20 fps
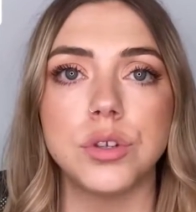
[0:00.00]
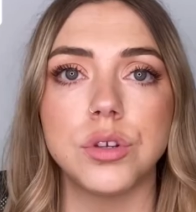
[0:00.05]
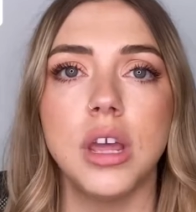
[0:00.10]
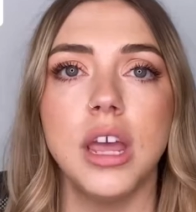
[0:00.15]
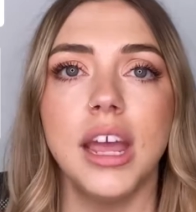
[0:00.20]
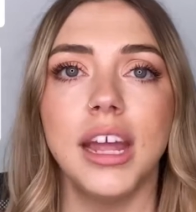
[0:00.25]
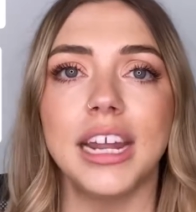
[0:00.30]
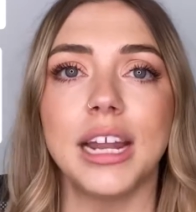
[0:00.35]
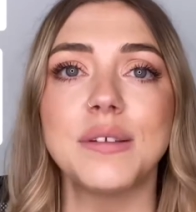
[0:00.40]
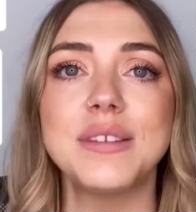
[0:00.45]

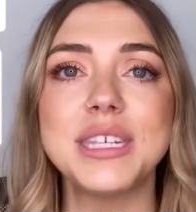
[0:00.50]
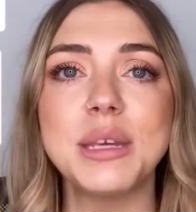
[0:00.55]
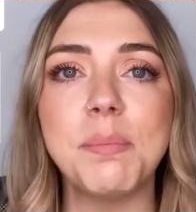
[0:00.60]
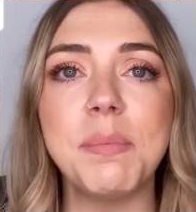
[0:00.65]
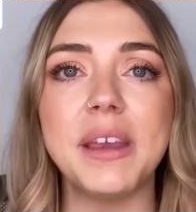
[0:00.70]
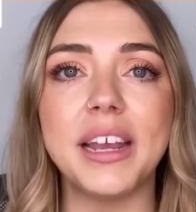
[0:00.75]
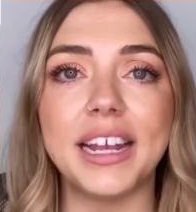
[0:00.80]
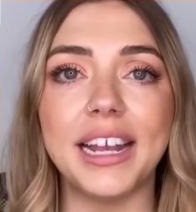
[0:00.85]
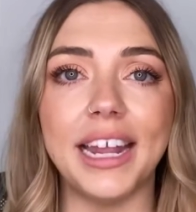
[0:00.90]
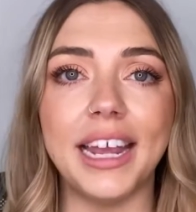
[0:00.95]
Now,
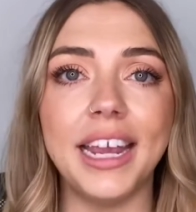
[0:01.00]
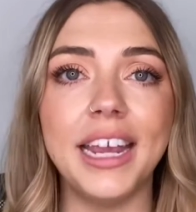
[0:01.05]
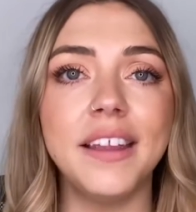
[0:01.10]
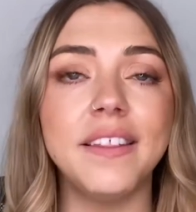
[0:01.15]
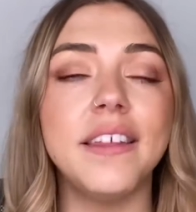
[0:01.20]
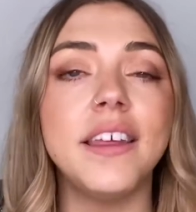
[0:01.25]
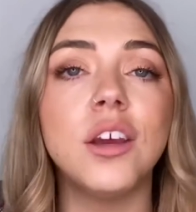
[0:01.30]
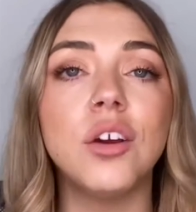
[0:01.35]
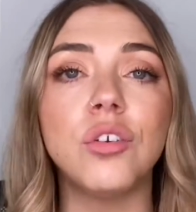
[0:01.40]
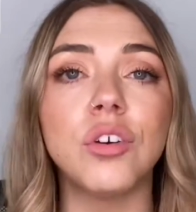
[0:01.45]
typically the
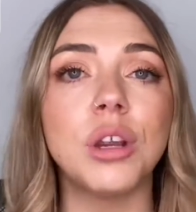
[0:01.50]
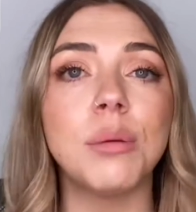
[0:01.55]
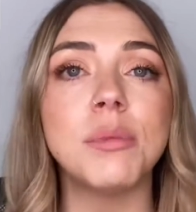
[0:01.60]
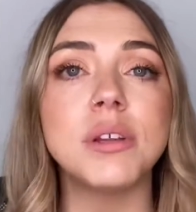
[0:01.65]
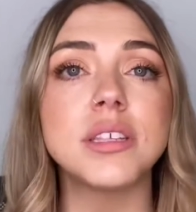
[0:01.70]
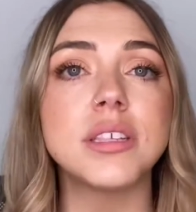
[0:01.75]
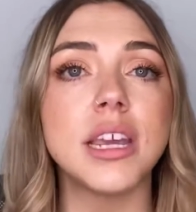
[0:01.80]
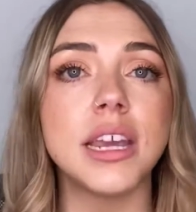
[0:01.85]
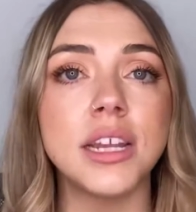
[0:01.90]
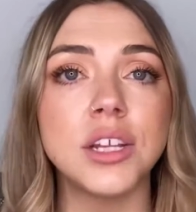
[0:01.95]
agreements are
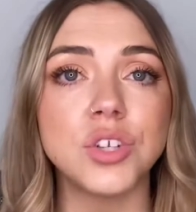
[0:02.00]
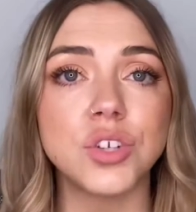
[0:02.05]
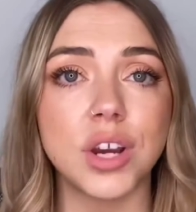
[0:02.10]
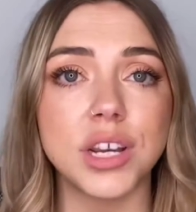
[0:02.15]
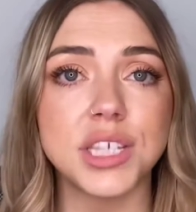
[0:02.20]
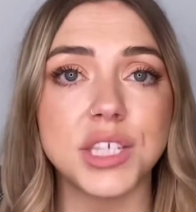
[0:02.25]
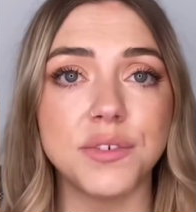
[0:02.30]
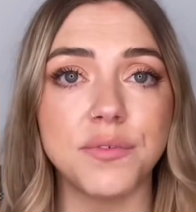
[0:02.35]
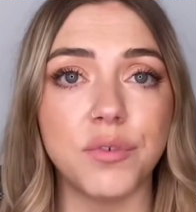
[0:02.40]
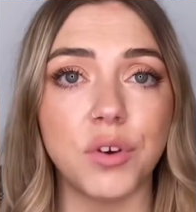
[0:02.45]

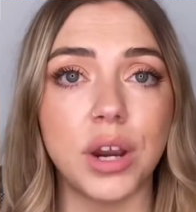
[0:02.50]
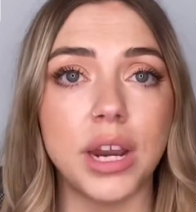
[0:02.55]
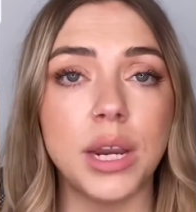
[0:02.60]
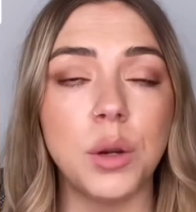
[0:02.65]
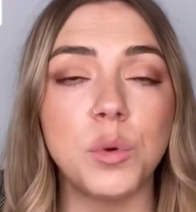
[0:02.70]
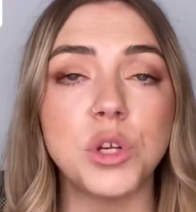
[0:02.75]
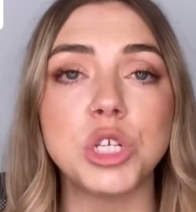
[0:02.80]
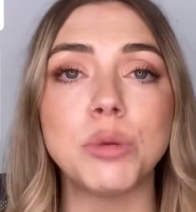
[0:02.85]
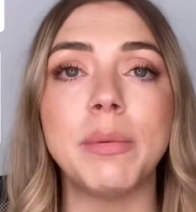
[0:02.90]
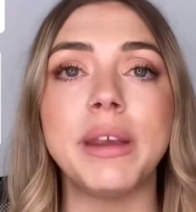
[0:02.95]
interest-free,
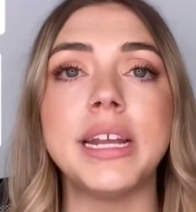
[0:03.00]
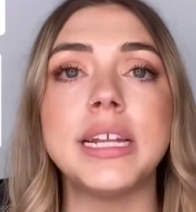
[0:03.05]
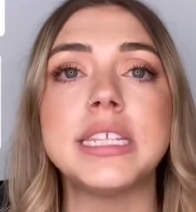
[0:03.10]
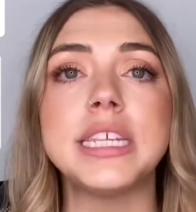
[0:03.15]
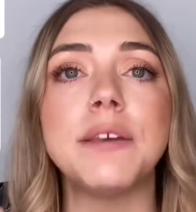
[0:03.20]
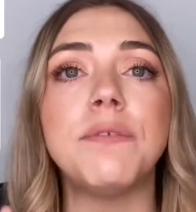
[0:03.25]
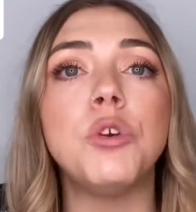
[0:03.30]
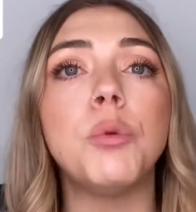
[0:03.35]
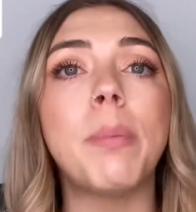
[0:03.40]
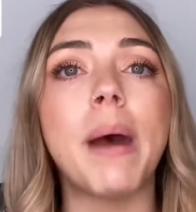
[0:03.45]
which means if you
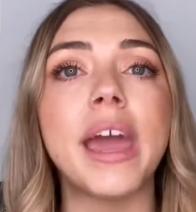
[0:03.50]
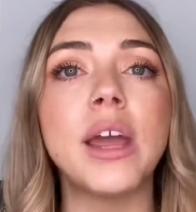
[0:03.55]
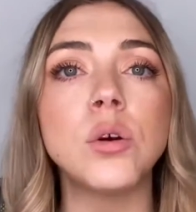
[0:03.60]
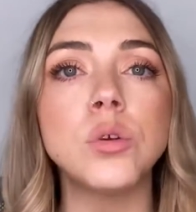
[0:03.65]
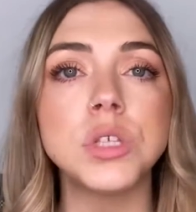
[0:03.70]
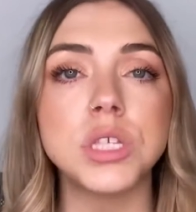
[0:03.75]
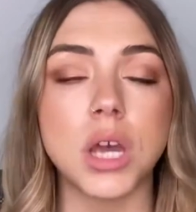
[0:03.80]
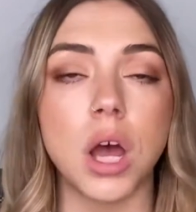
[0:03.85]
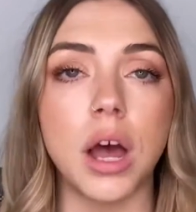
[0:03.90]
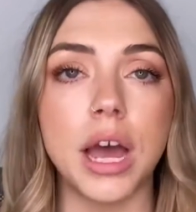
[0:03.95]
pay on
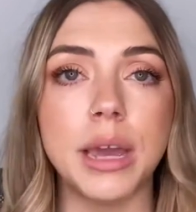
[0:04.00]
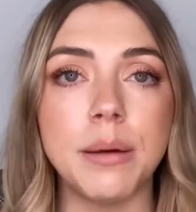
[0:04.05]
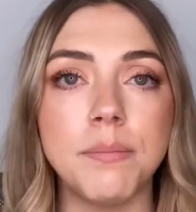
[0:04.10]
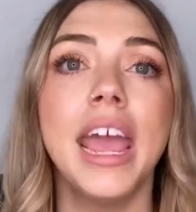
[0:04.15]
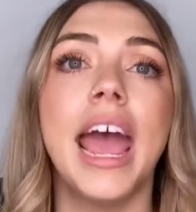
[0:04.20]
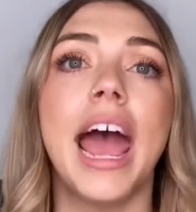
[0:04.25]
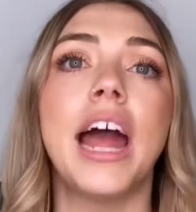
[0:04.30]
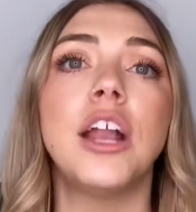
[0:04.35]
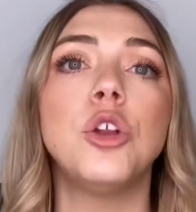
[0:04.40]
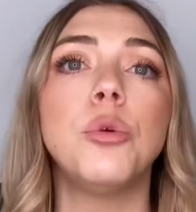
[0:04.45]
time
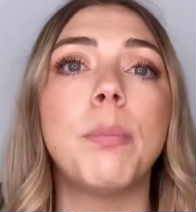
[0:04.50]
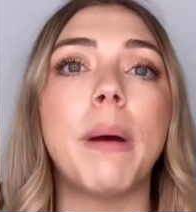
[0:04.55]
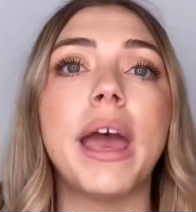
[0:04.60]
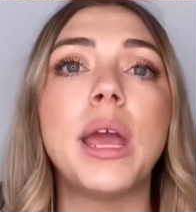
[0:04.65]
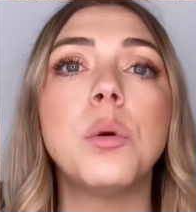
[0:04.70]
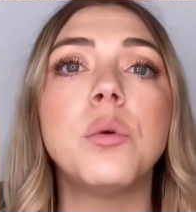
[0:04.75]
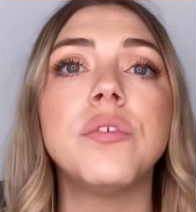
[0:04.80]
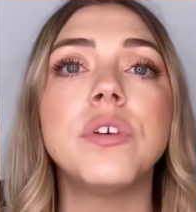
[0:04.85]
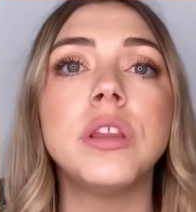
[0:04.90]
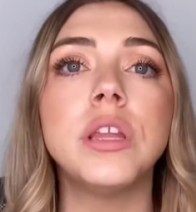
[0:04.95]
and you pay
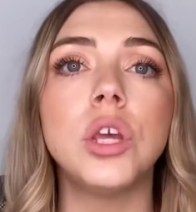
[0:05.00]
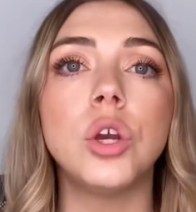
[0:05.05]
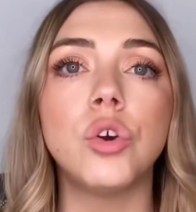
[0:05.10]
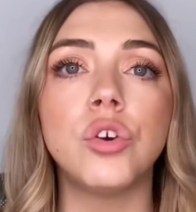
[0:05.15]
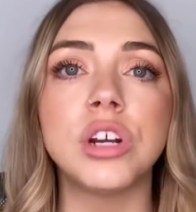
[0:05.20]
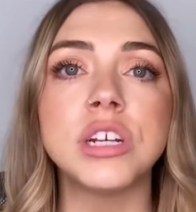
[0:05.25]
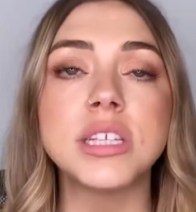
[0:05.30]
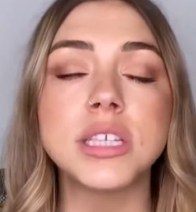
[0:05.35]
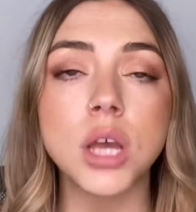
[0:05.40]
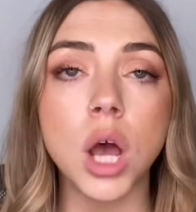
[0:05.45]
within the agreed
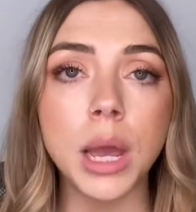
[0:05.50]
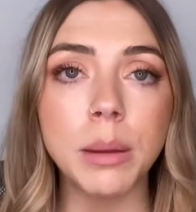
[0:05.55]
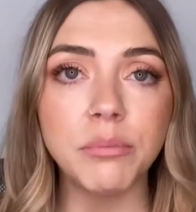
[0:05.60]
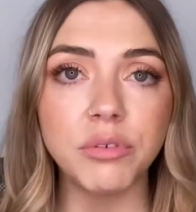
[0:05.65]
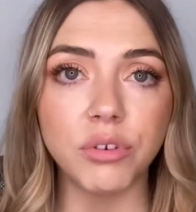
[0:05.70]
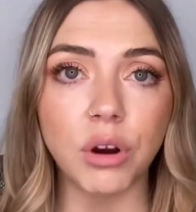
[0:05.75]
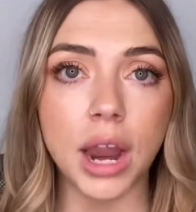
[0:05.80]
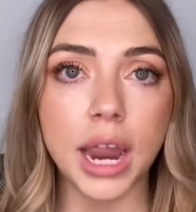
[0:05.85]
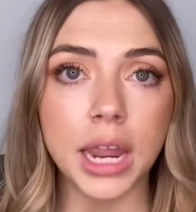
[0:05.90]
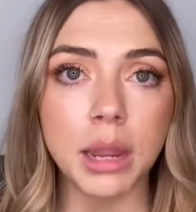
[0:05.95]
time
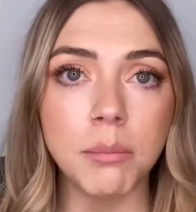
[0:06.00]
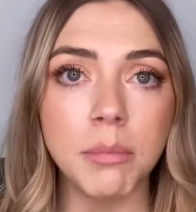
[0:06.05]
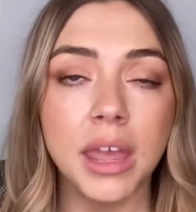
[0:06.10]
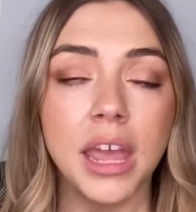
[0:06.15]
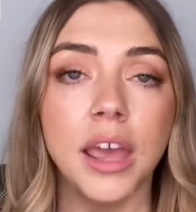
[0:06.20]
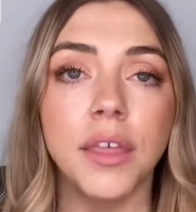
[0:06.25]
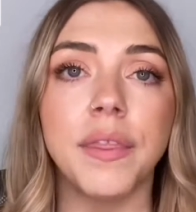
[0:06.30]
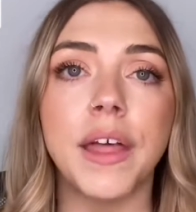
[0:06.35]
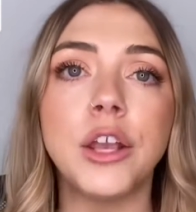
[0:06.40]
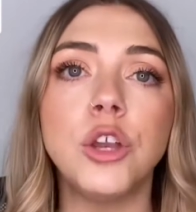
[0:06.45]
frame,
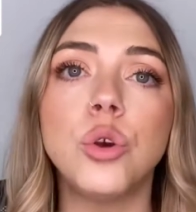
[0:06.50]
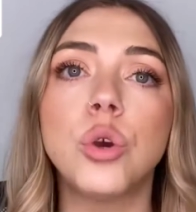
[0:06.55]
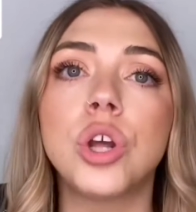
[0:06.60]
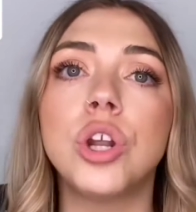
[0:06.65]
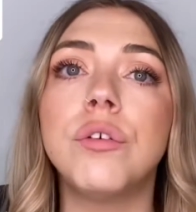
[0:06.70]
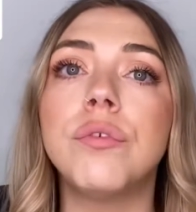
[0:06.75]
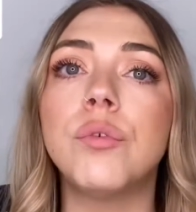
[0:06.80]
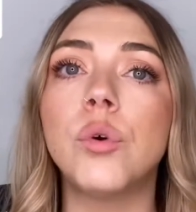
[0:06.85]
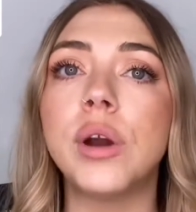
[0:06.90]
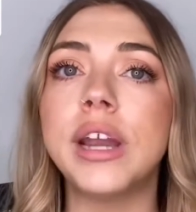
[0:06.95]
then you can
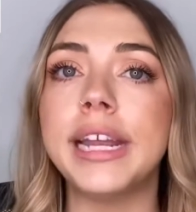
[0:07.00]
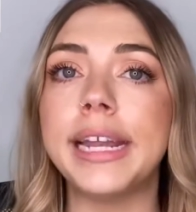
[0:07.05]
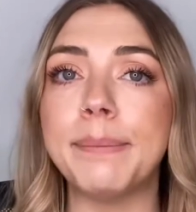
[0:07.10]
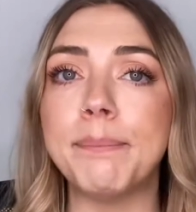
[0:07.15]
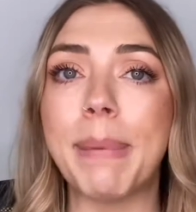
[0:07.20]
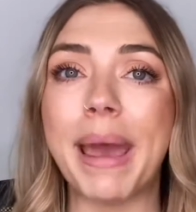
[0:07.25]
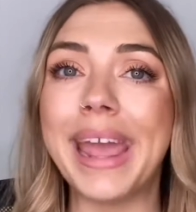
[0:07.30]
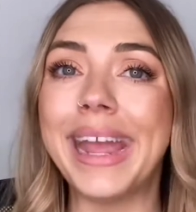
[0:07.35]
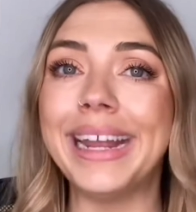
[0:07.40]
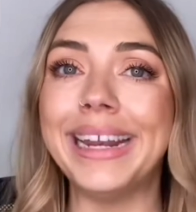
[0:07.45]
avoid
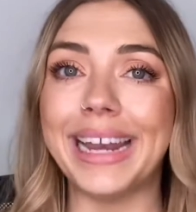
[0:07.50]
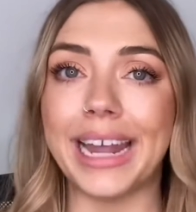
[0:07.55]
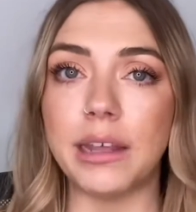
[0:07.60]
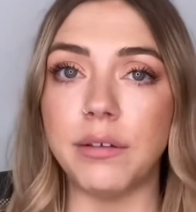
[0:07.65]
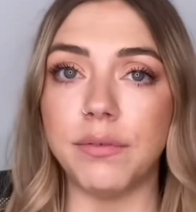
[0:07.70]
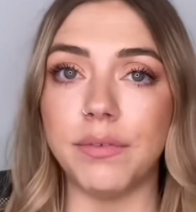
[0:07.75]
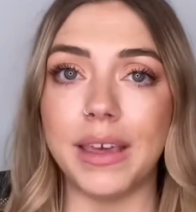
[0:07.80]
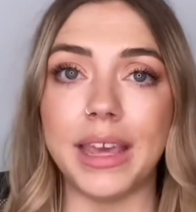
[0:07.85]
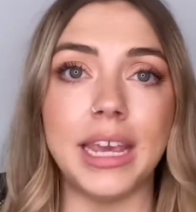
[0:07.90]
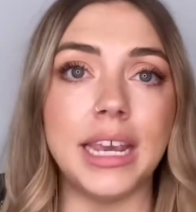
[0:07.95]
paying late
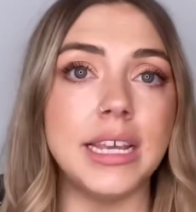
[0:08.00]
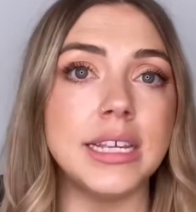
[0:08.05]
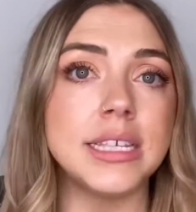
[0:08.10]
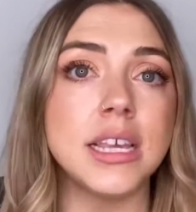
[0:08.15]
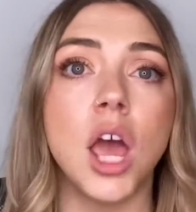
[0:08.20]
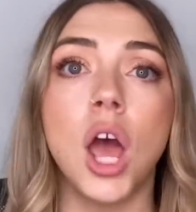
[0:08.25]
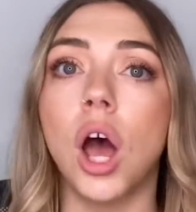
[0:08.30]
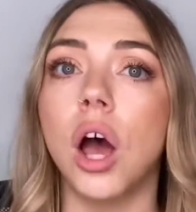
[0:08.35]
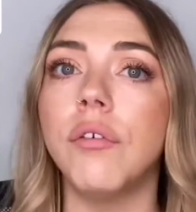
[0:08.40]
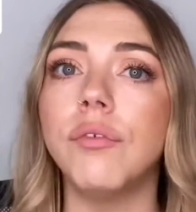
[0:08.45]
fees,
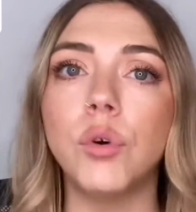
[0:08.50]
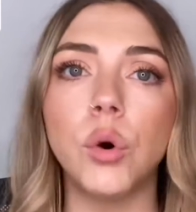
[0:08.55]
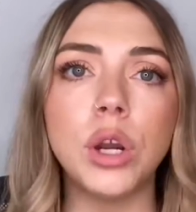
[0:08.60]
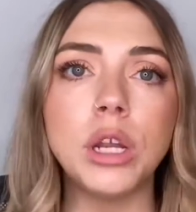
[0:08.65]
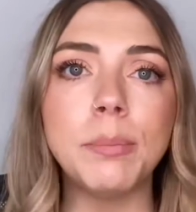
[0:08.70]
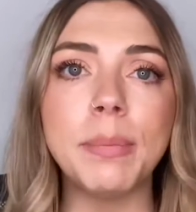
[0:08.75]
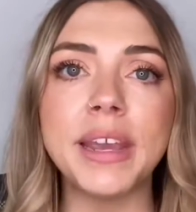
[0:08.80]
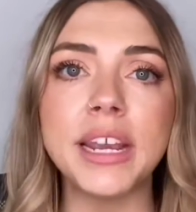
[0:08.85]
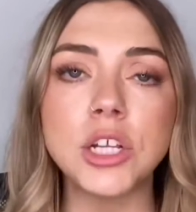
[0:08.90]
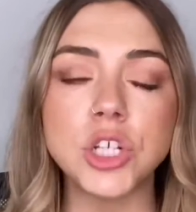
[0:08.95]
avoid
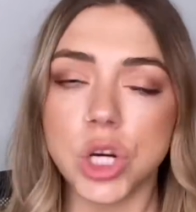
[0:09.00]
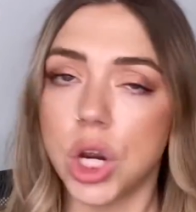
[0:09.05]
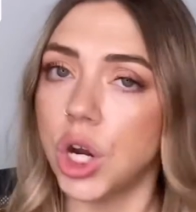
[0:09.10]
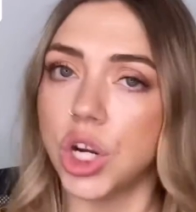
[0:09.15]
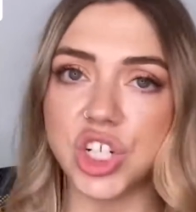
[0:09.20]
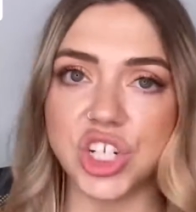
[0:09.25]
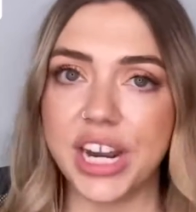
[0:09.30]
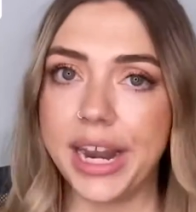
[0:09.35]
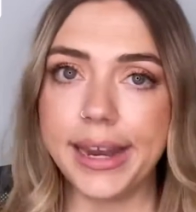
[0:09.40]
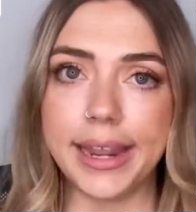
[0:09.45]
being charged
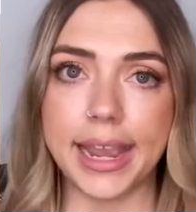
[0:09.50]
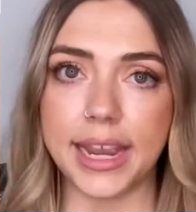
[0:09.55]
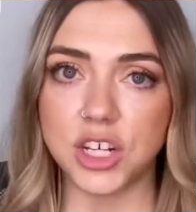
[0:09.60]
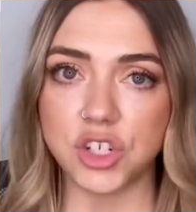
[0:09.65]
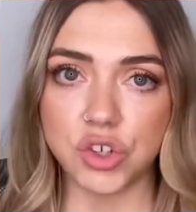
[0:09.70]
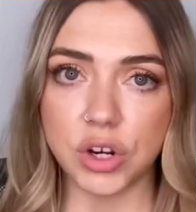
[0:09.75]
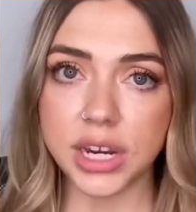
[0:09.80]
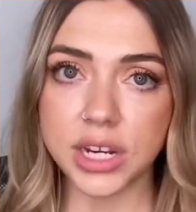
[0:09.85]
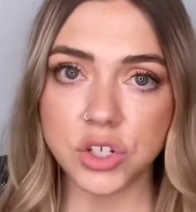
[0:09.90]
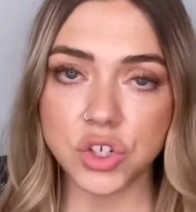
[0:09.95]
any extra
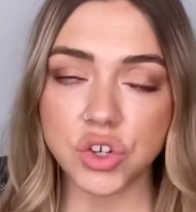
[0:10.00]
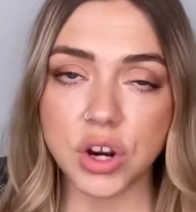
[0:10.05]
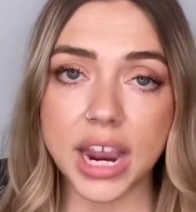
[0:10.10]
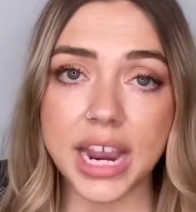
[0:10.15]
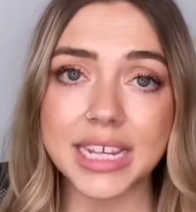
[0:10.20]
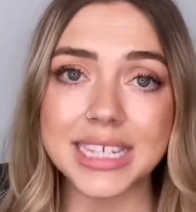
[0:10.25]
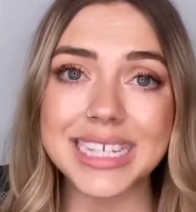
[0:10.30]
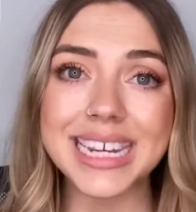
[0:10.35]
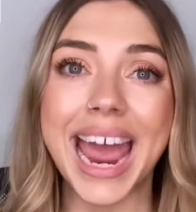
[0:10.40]
interest,